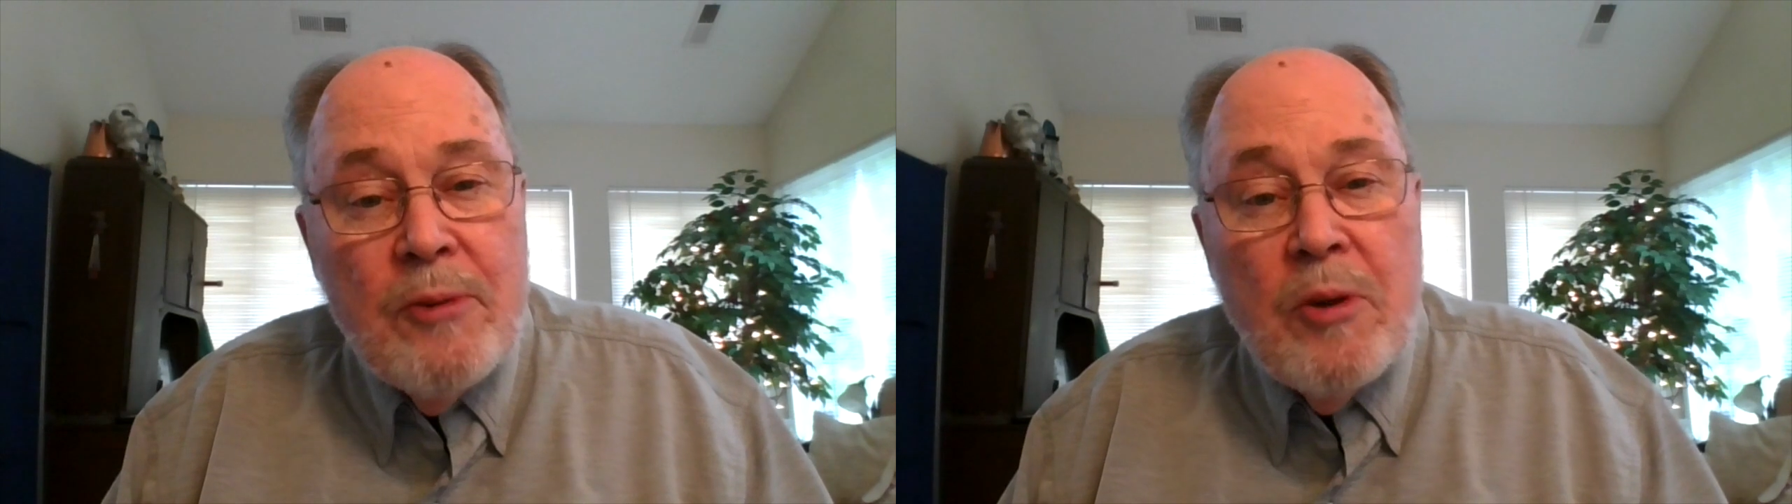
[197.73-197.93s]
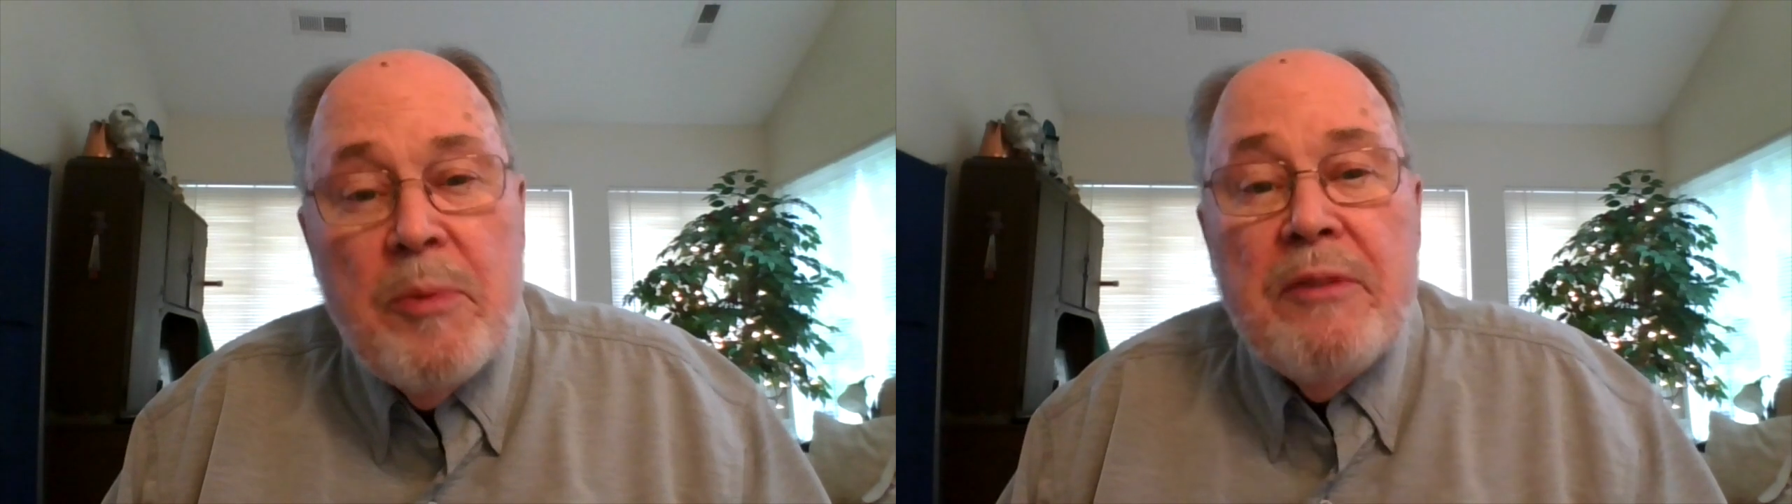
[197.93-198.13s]

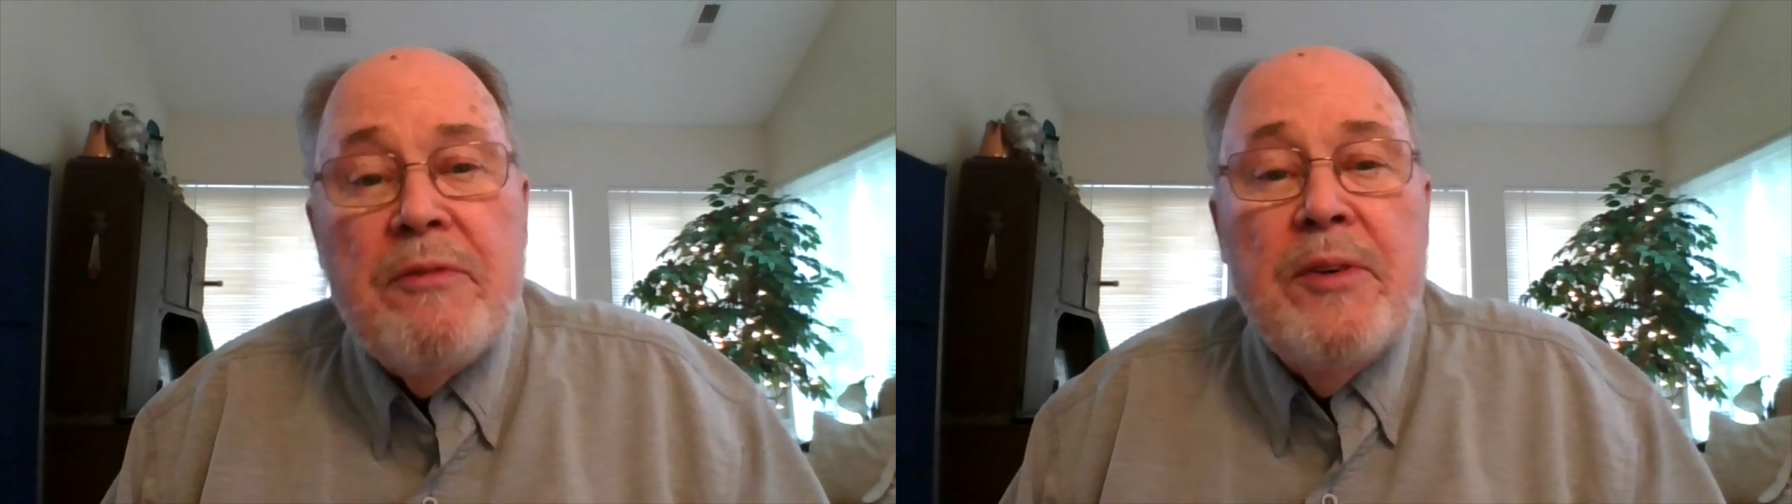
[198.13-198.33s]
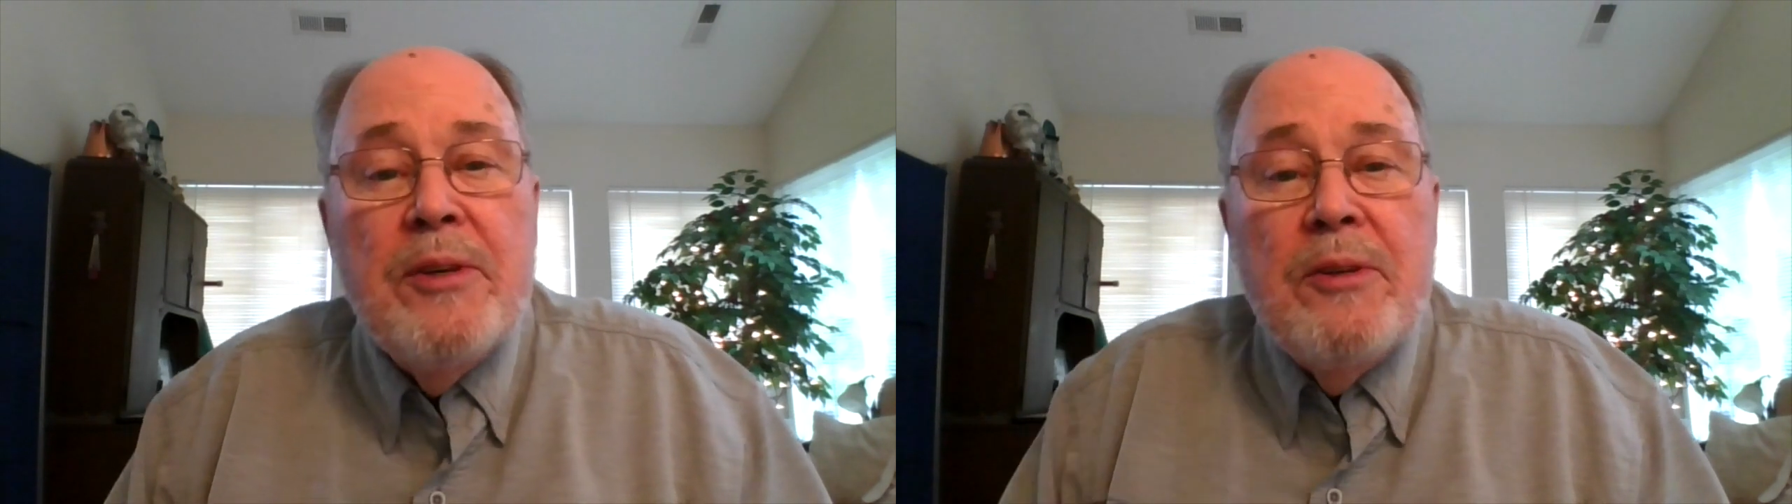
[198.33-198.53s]
will be
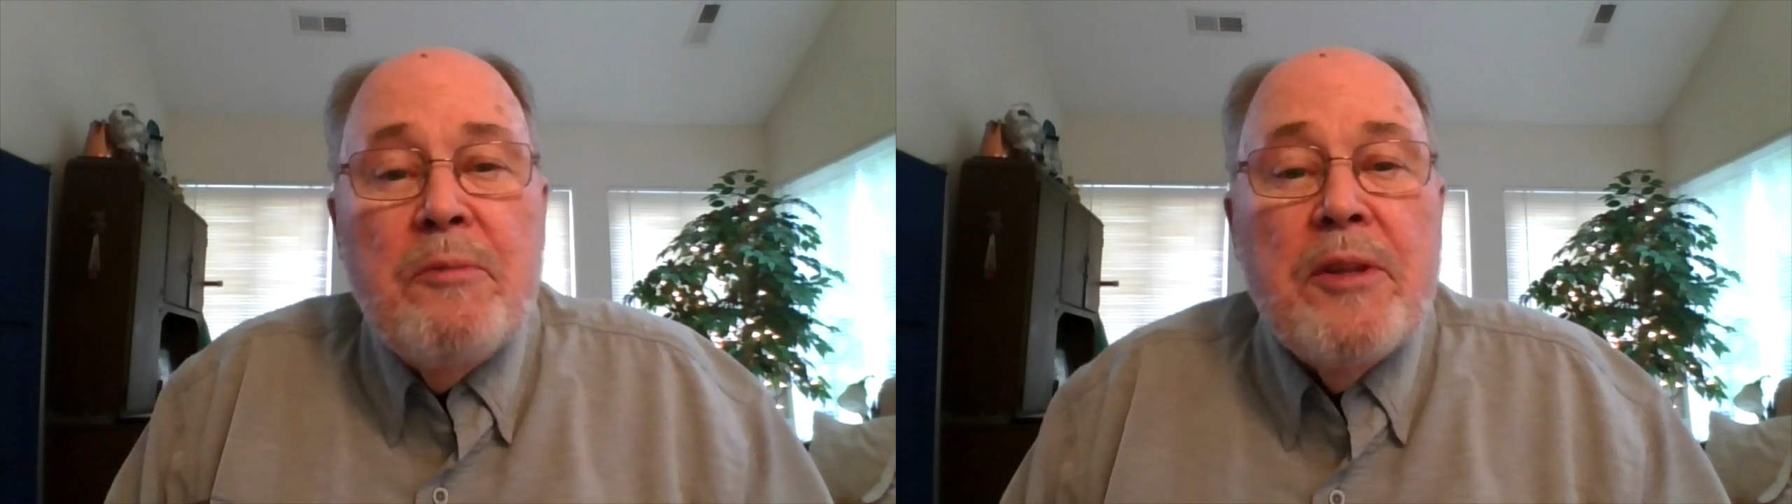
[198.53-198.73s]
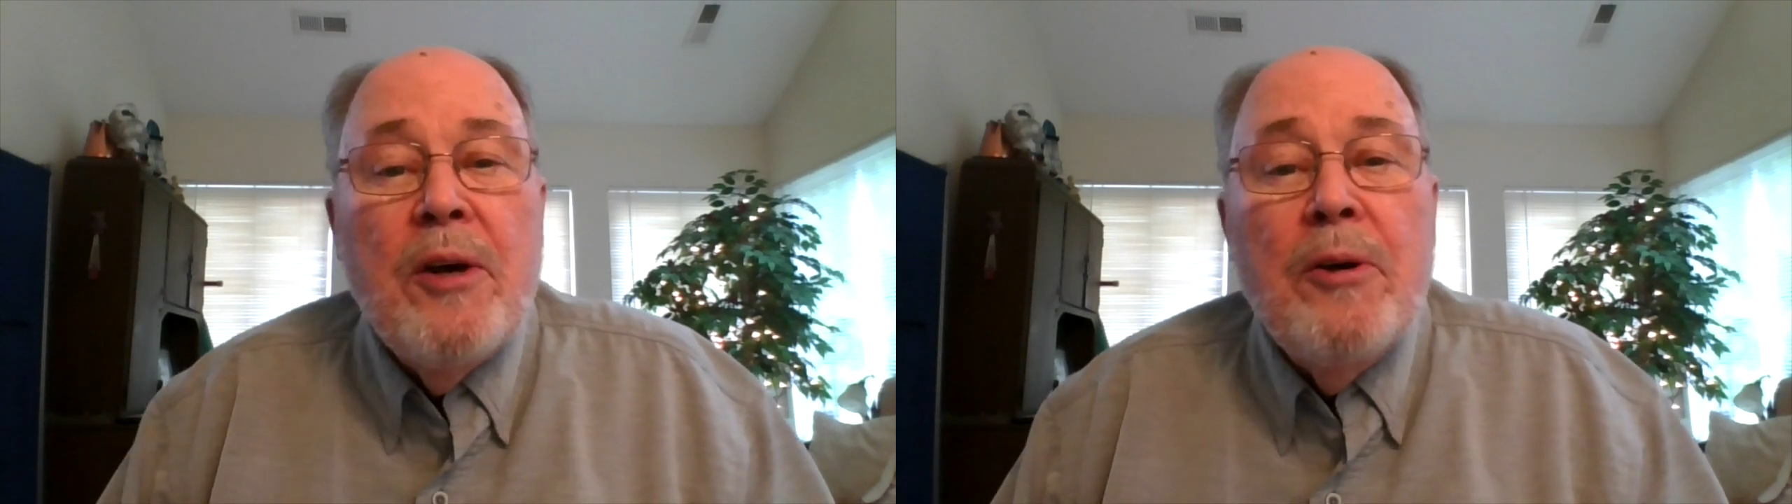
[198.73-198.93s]
filled
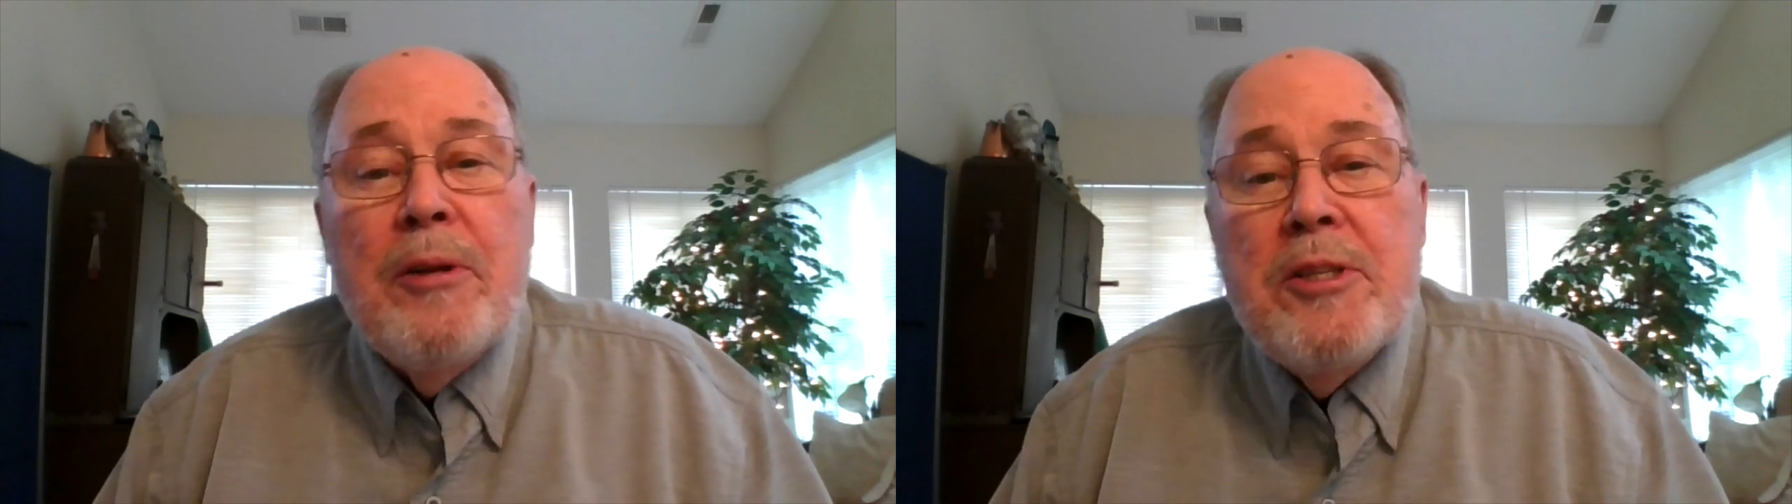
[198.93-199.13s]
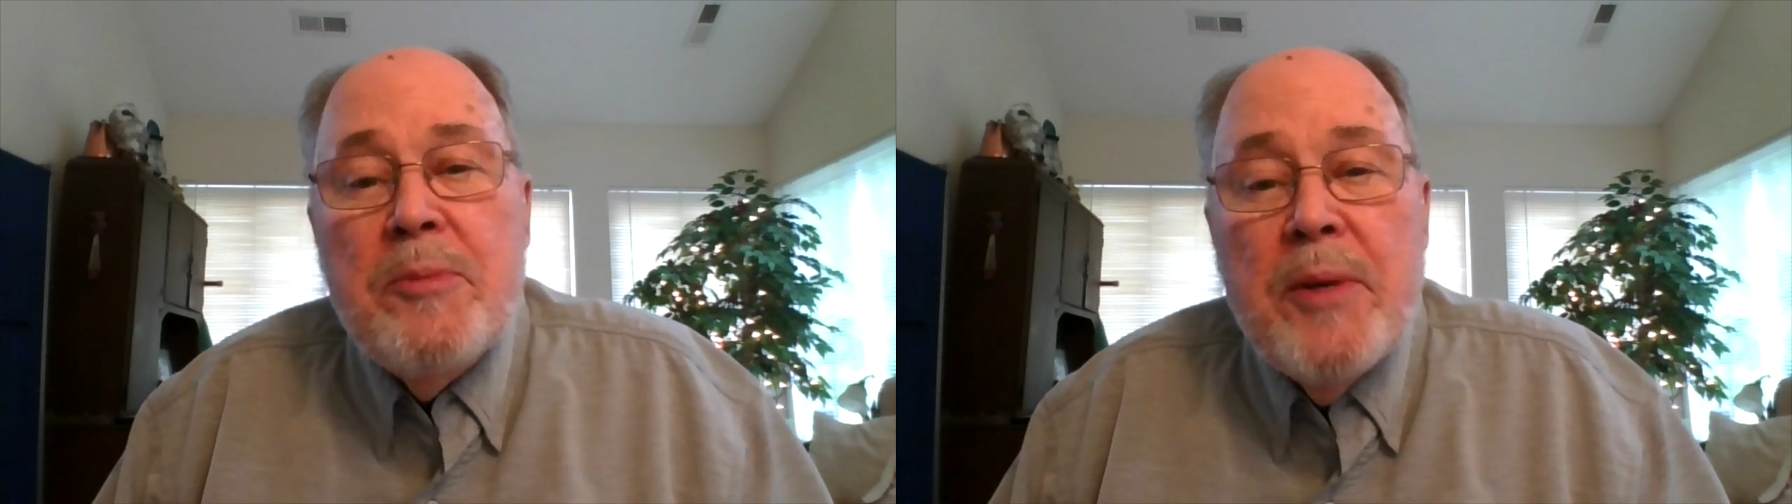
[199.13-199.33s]
with the
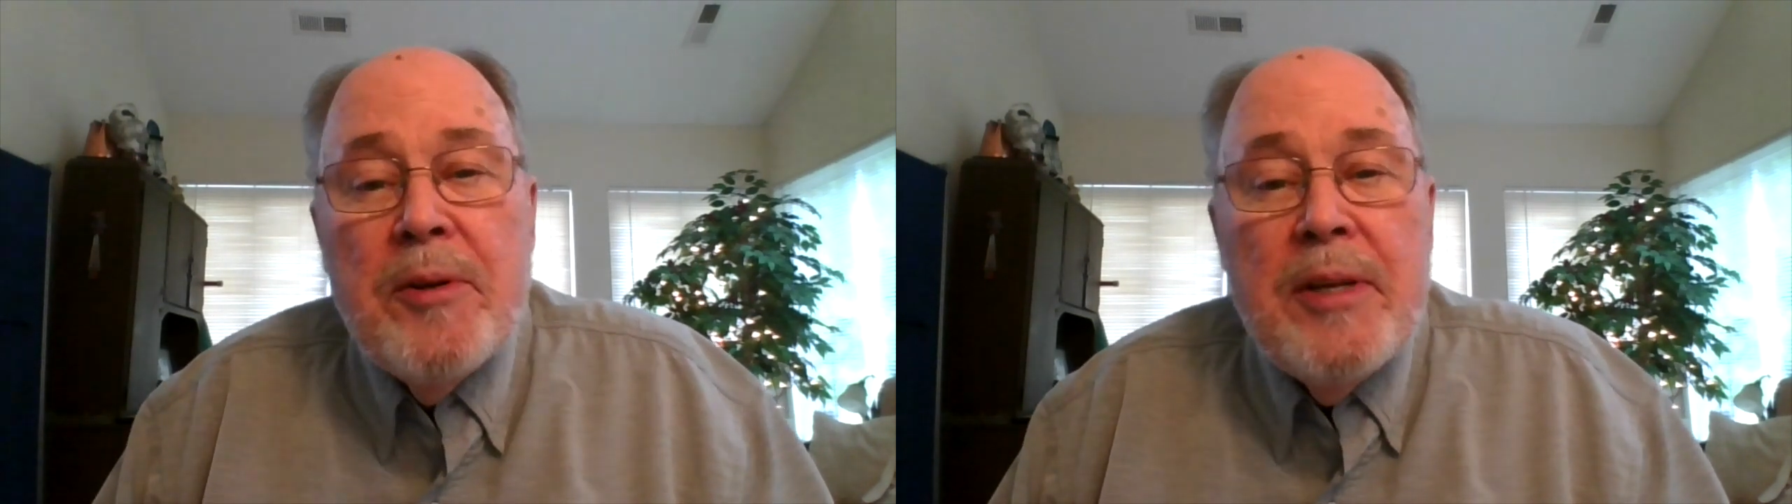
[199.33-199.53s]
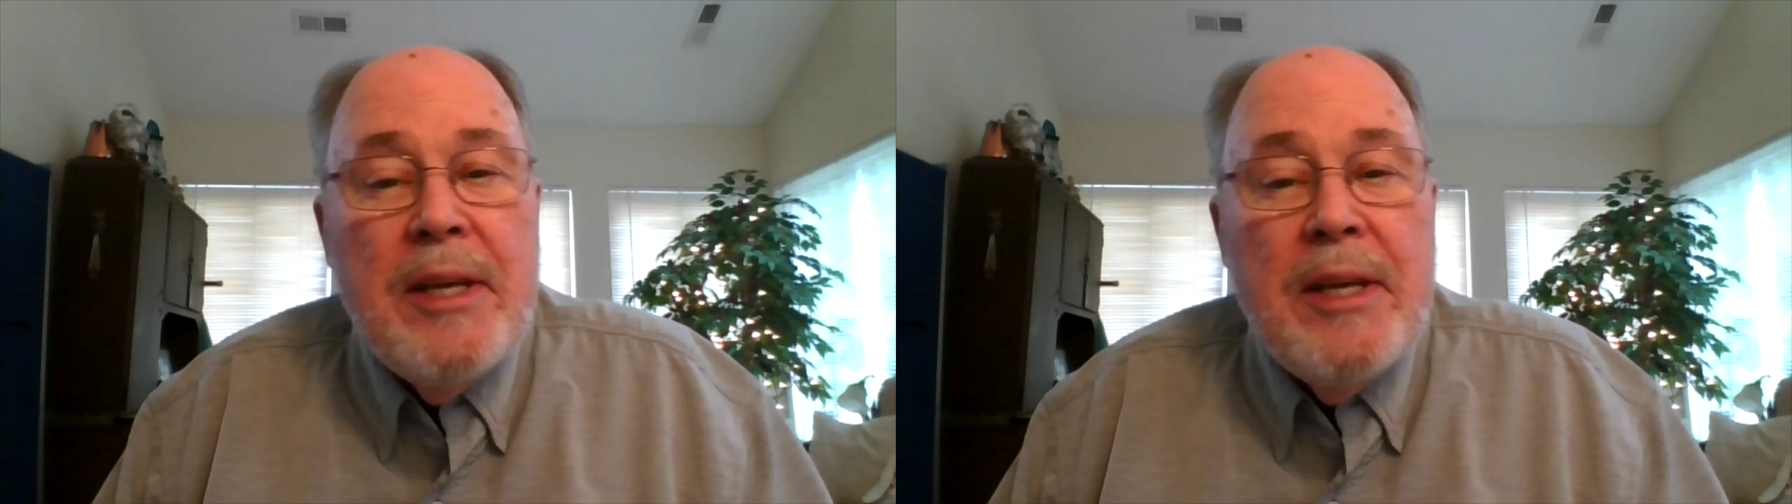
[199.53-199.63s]
Holy Spirit